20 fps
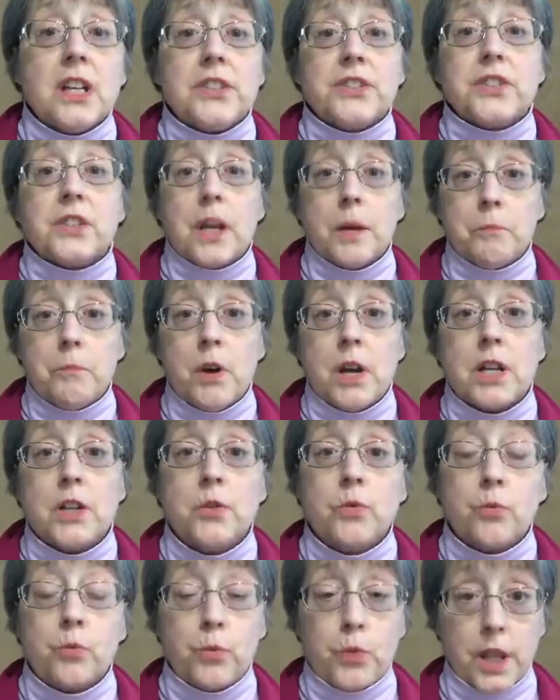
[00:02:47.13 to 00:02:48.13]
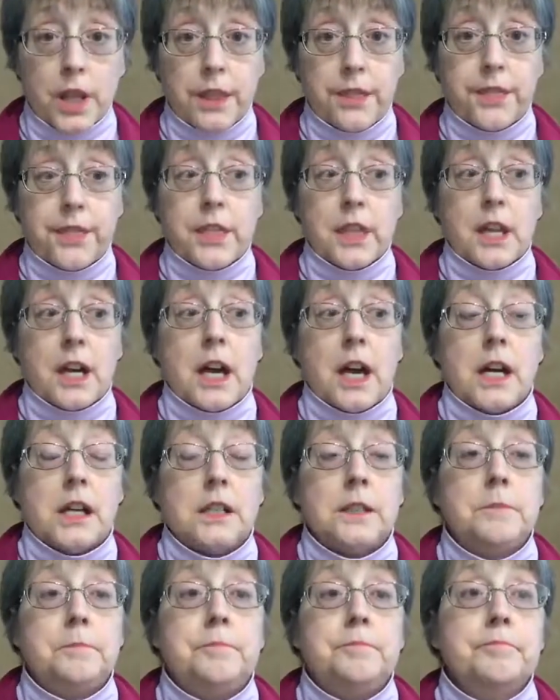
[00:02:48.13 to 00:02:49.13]
someone with
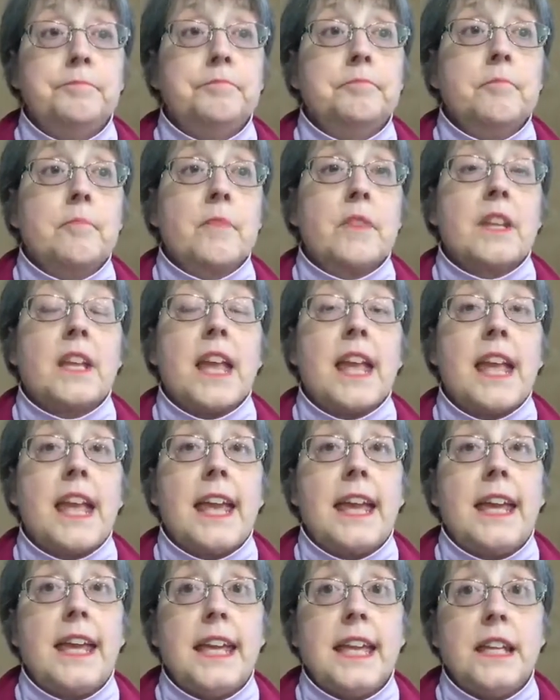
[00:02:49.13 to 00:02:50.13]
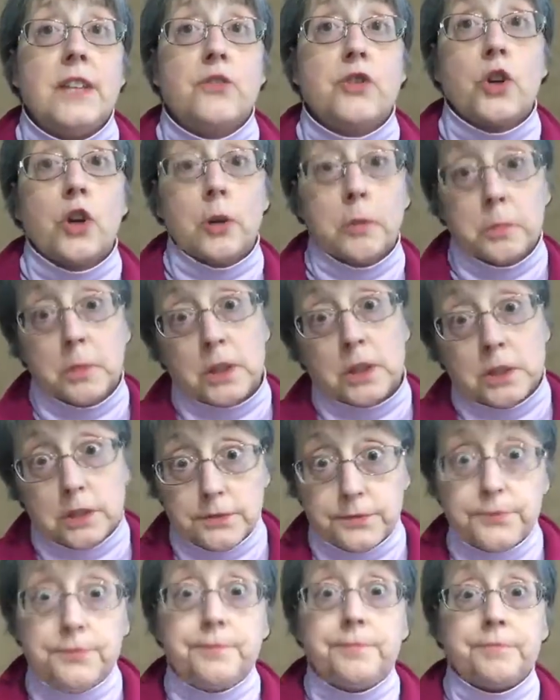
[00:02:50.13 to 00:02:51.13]
a terminal
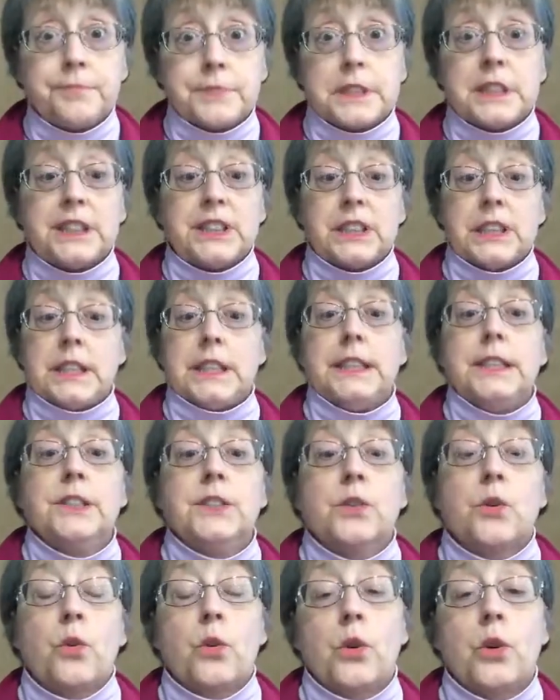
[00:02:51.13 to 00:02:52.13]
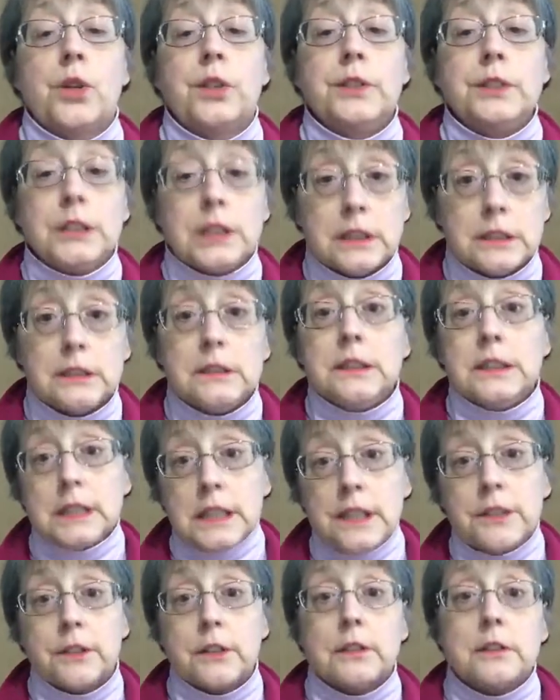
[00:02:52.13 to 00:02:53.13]
disease or a
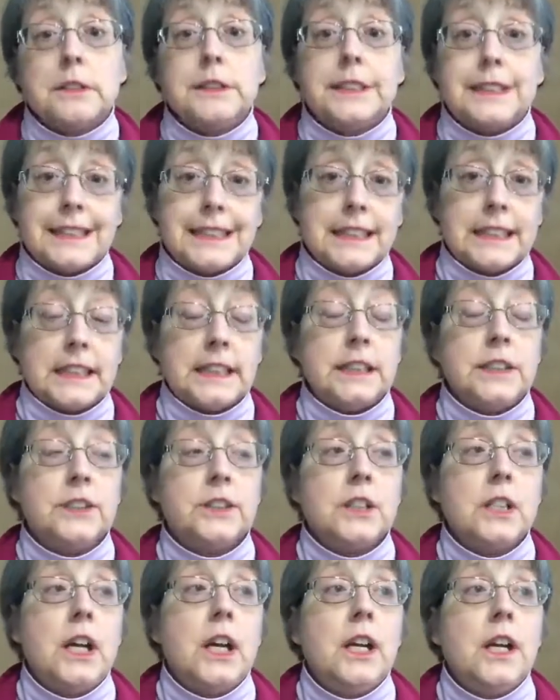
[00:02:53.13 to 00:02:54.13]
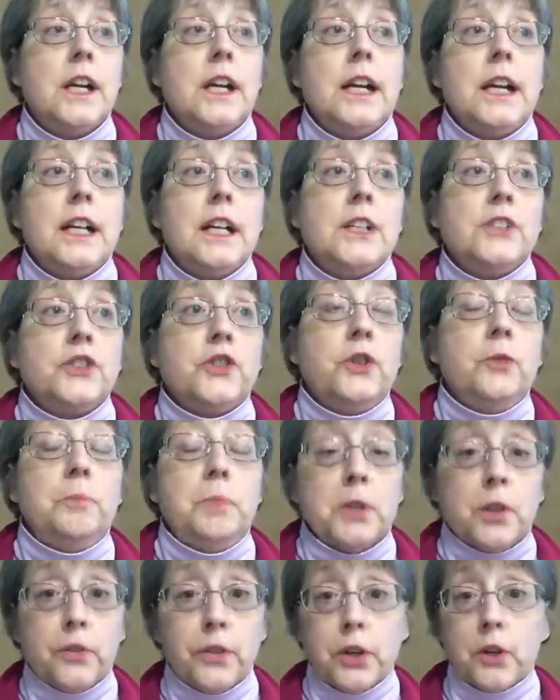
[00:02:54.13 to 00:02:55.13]
lethal disease to
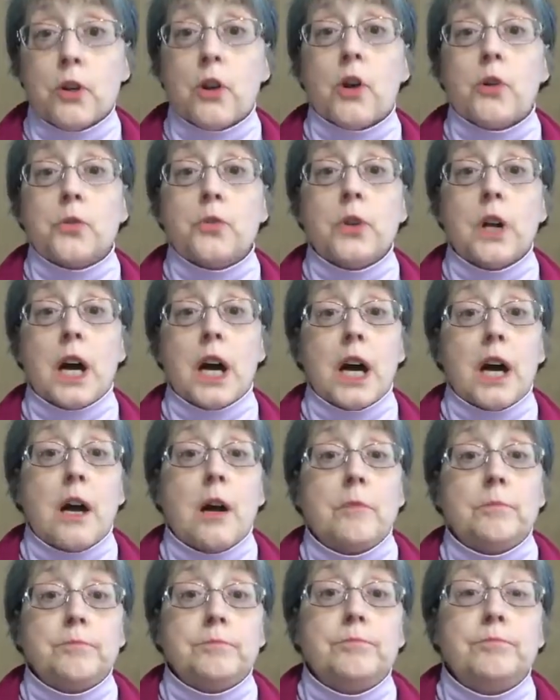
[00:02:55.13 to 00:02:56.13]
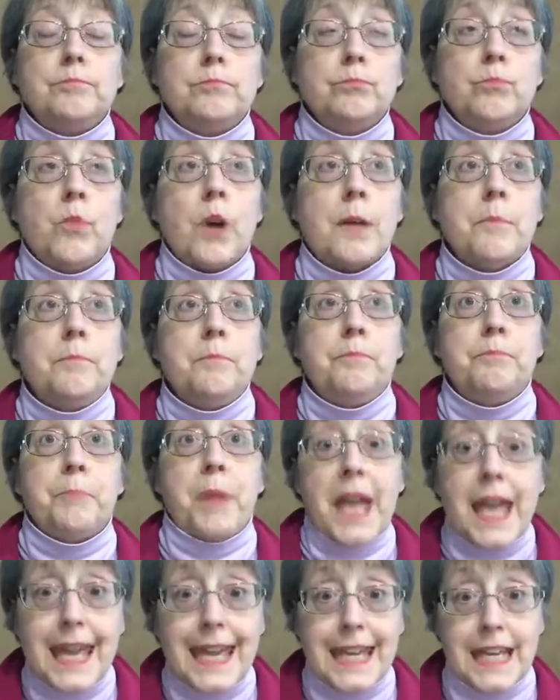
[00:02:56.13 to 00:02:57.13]
build their own web
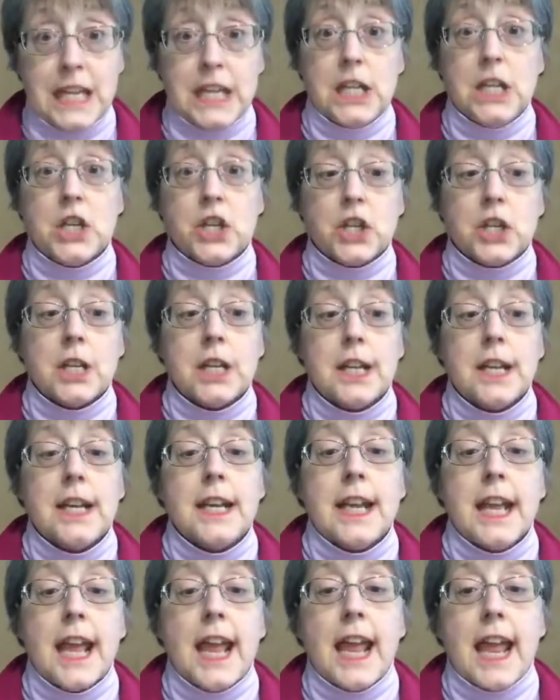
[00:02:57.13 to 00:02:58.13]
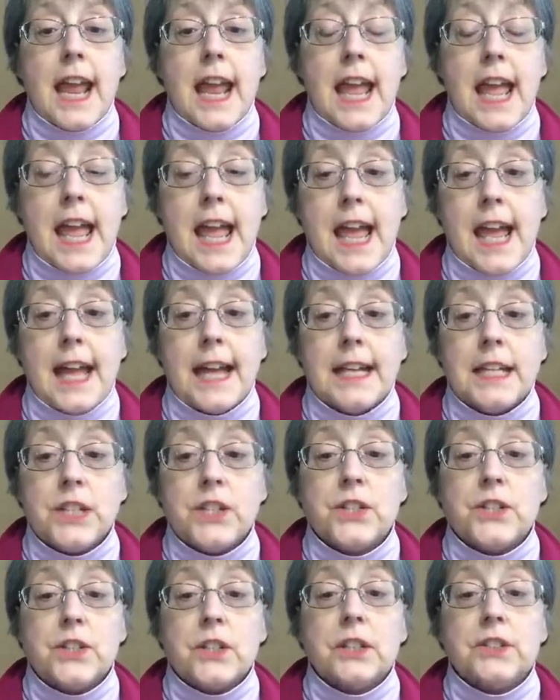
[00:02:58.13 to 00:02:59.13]
page
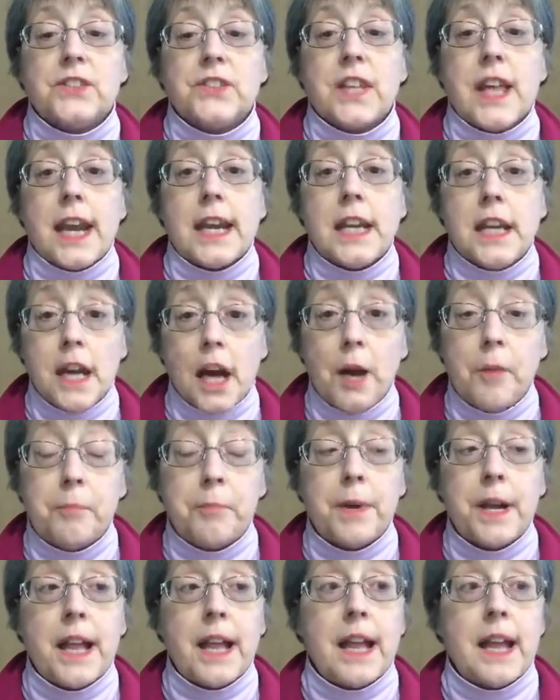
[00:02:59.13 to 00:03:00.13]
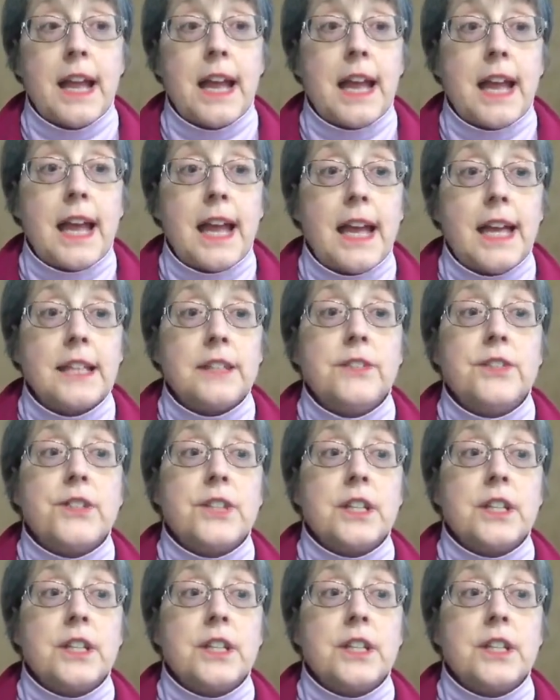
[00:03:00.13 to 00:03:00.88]
and set it up and